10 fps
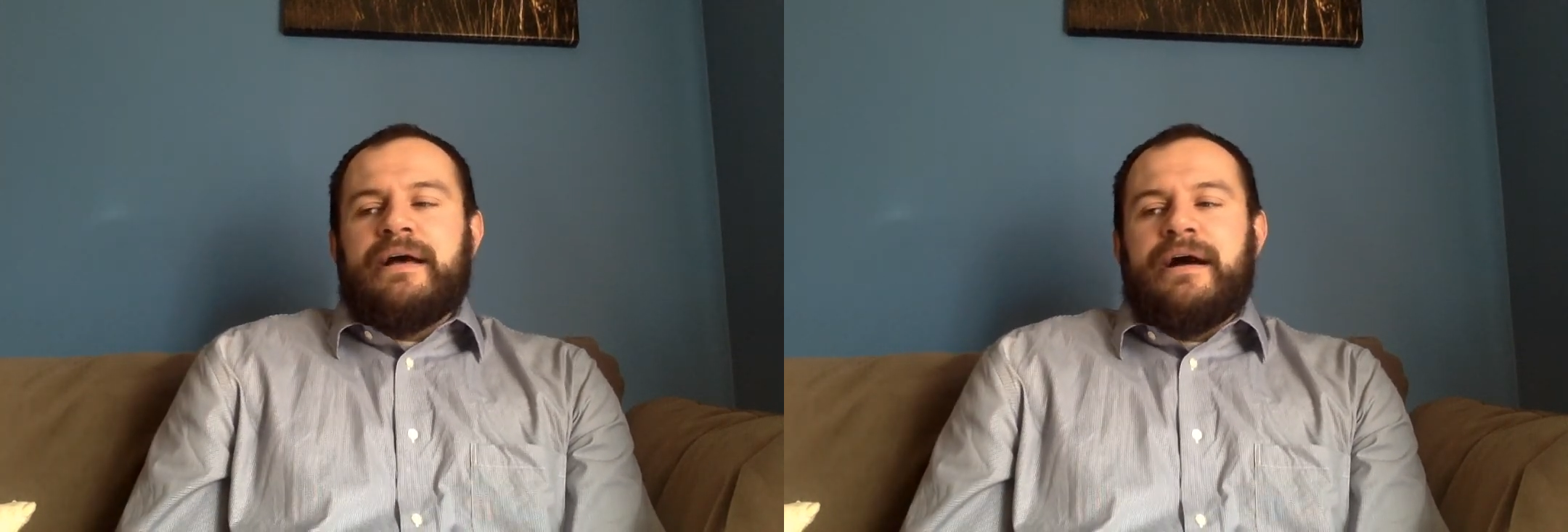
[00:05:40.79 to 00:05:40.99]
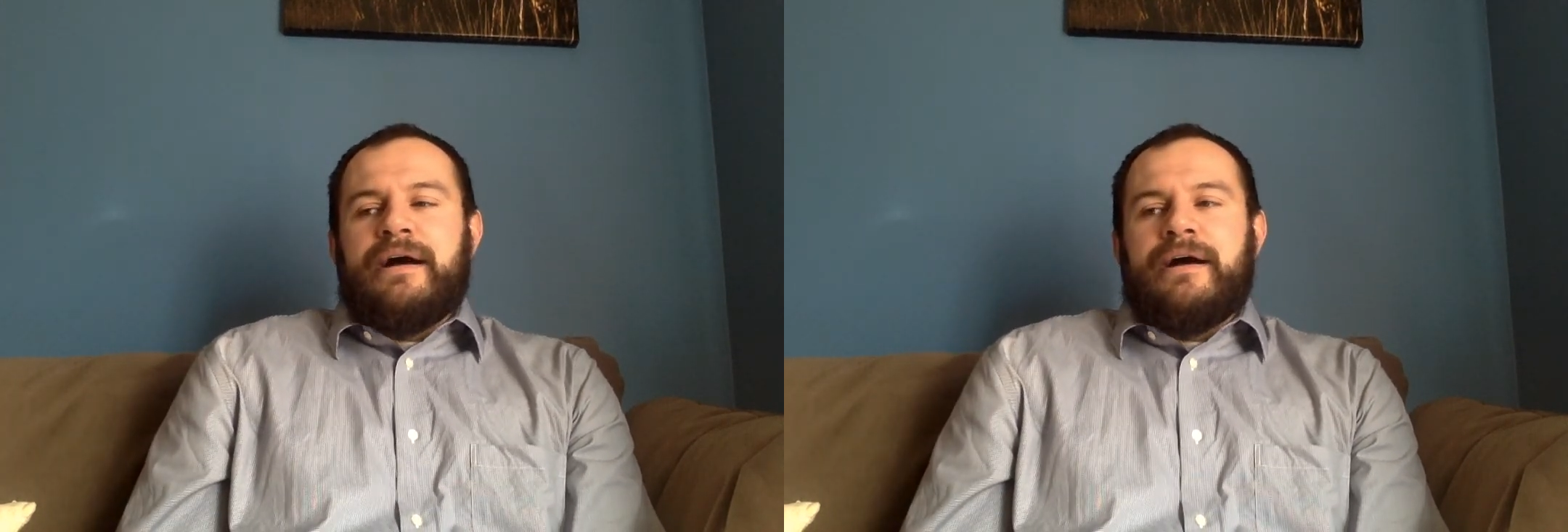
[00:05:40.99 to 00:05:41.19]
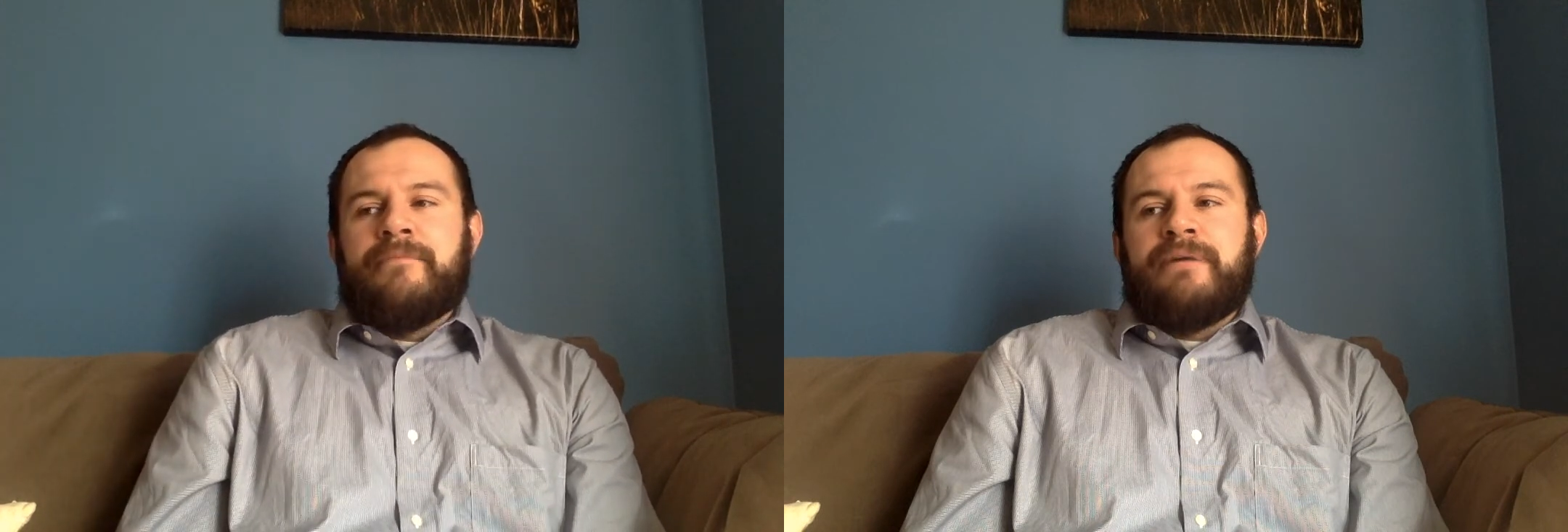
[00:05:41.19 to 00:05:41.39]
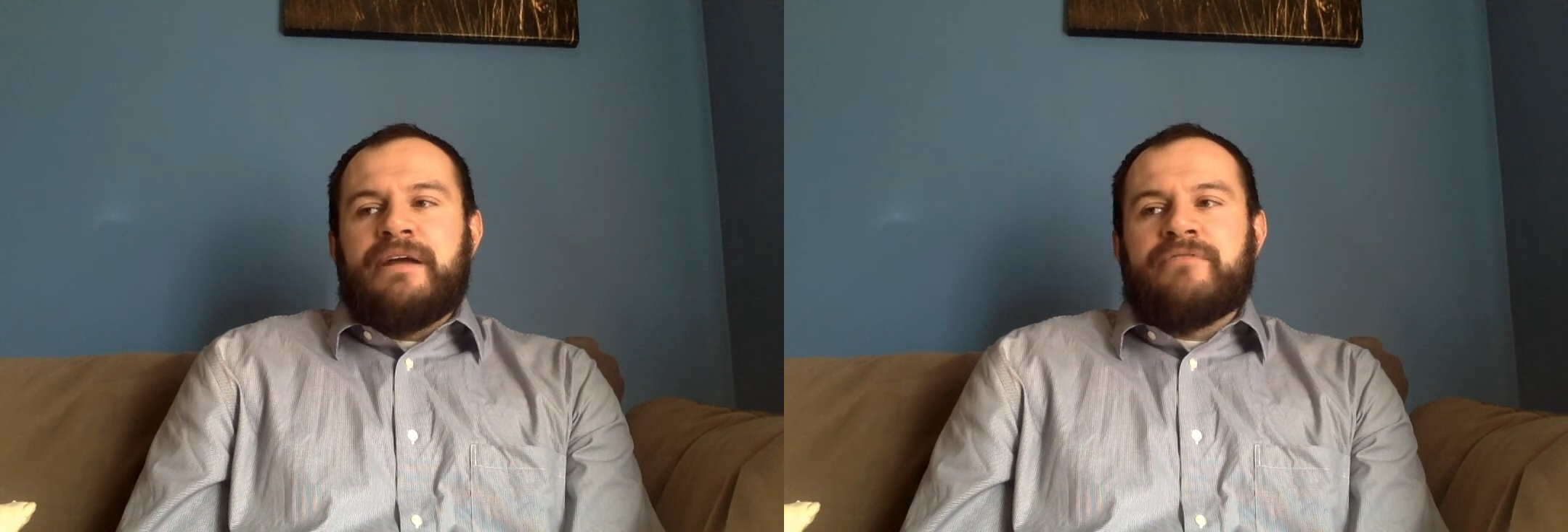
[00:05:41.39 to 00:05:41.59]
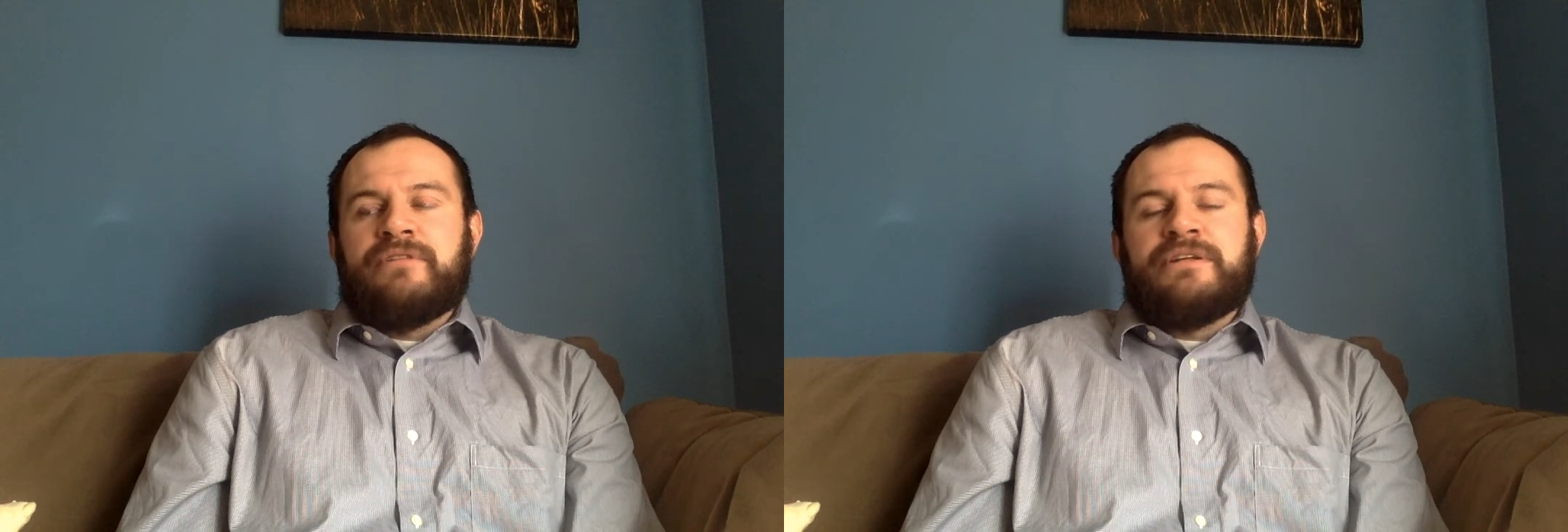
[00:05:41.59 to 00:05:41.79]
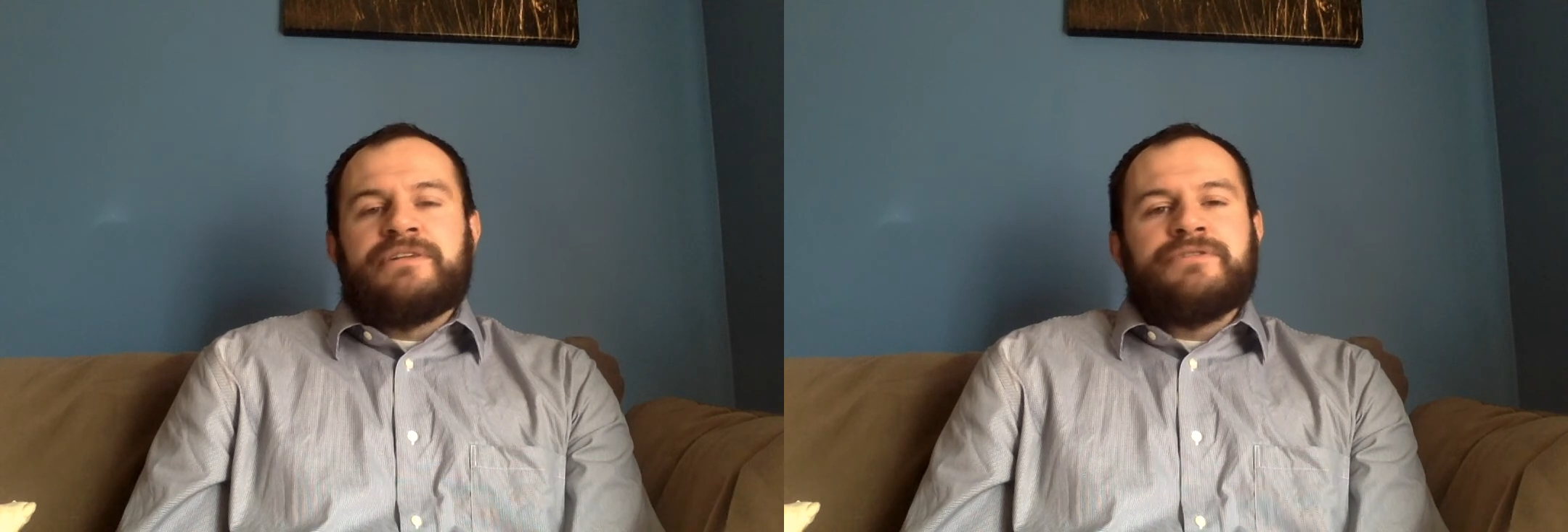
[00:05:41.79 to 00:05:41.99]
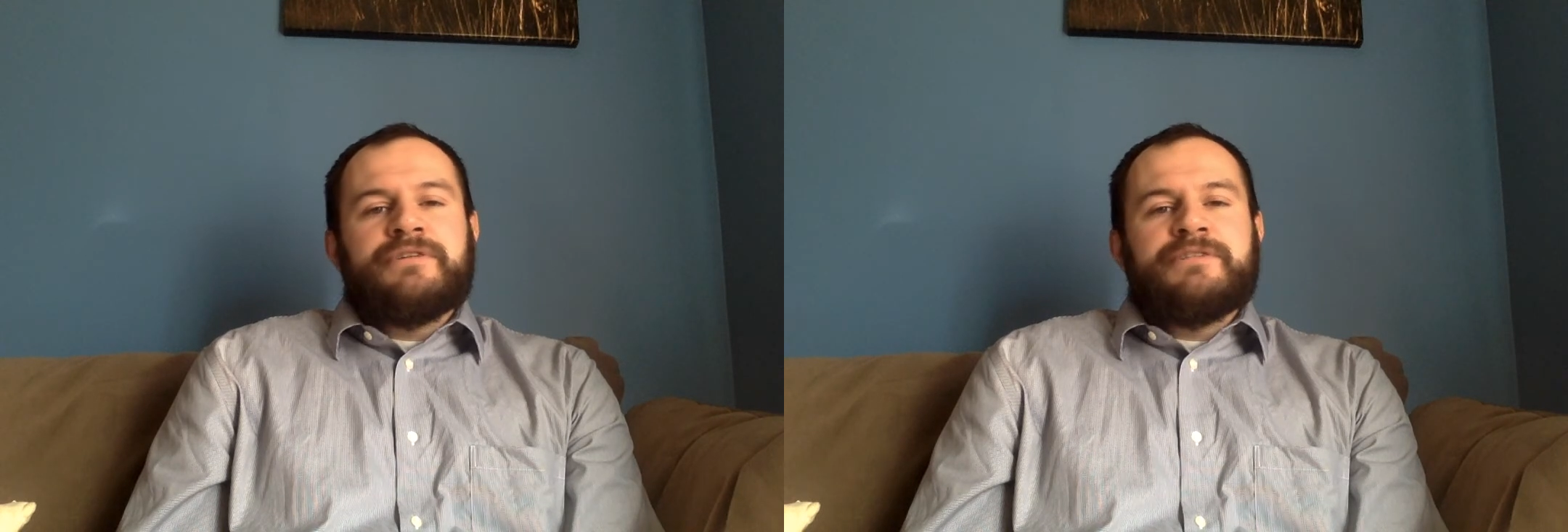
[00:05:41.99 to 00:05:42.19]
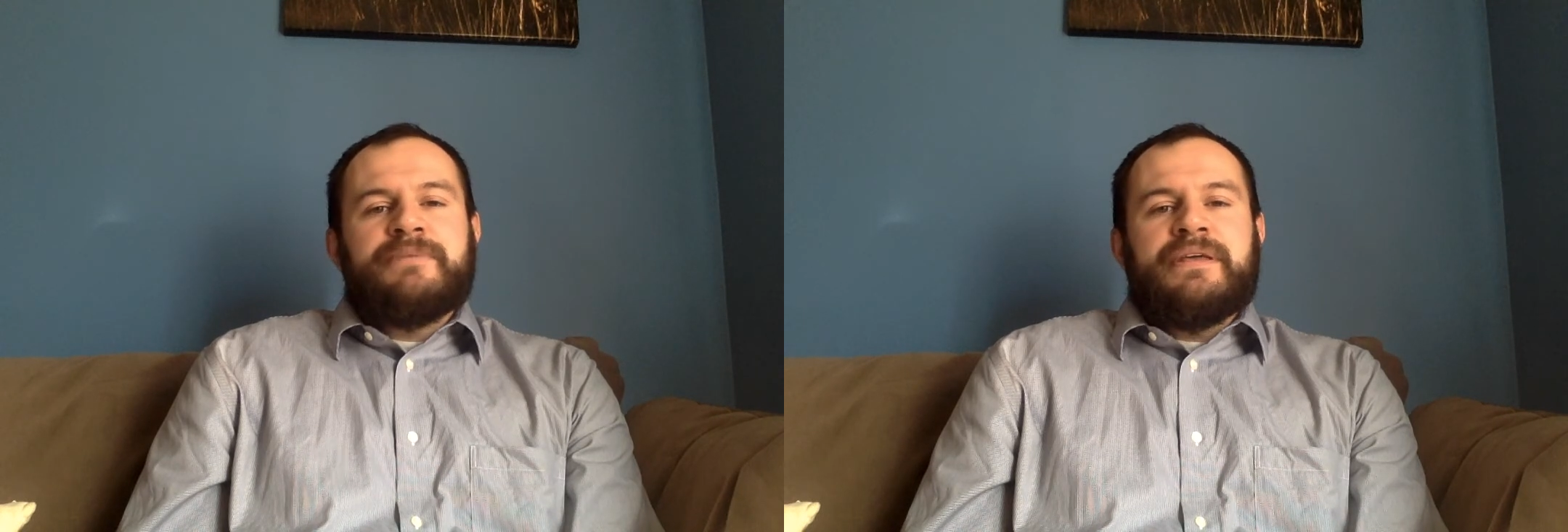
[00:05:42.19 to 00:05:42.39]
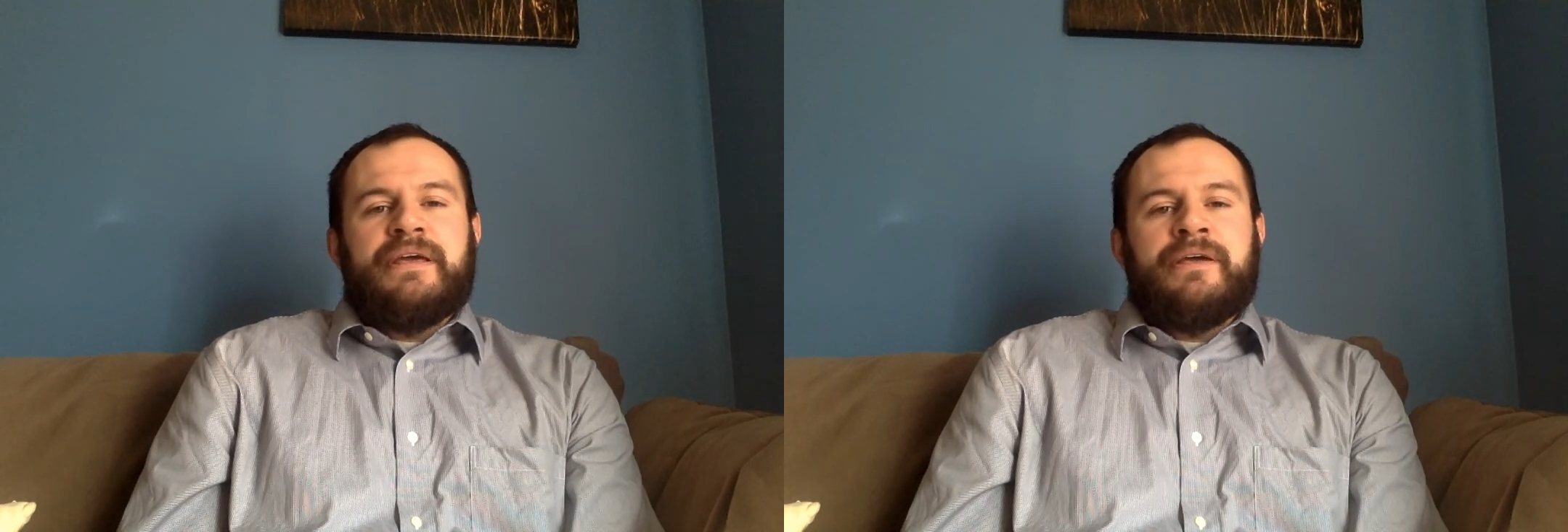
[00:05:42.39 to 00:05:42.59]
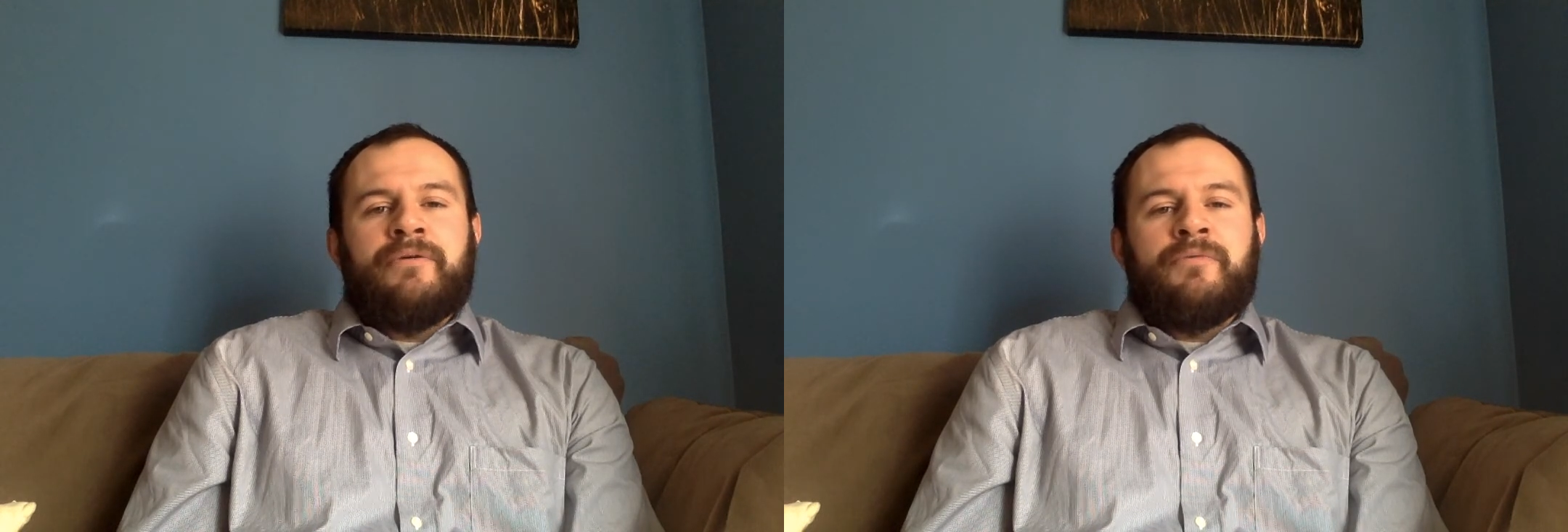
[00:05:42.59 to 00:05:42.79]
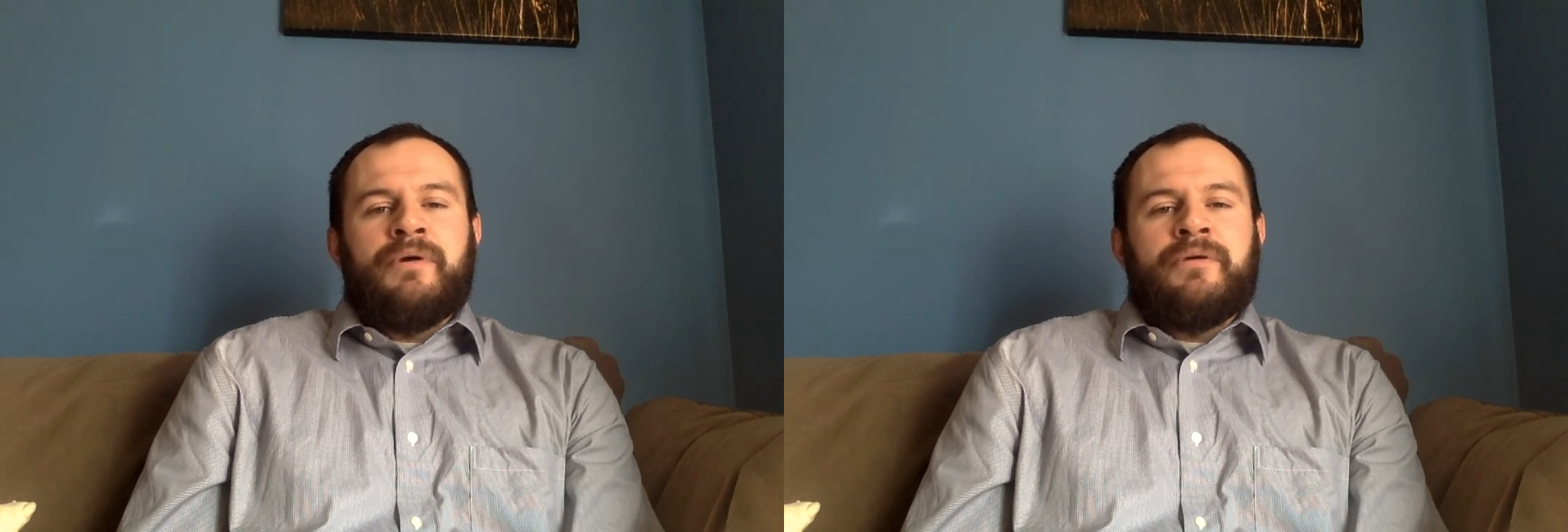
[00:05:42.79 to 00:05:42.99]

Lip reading: But I've really enjoyed speaking